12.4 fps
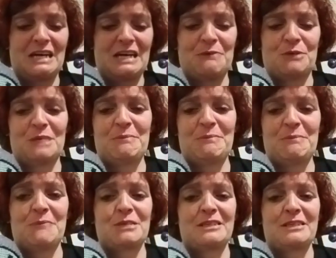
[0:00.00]
want to be
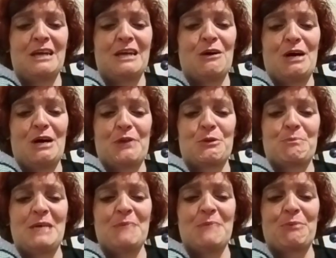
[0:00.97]
able to tell other
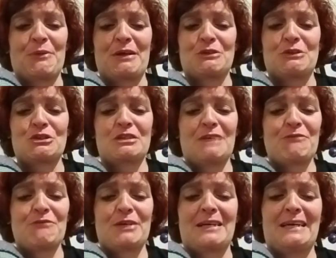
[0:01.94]
people that are
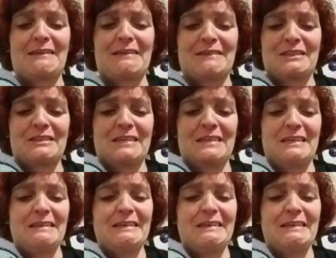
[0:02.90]
suffering like this that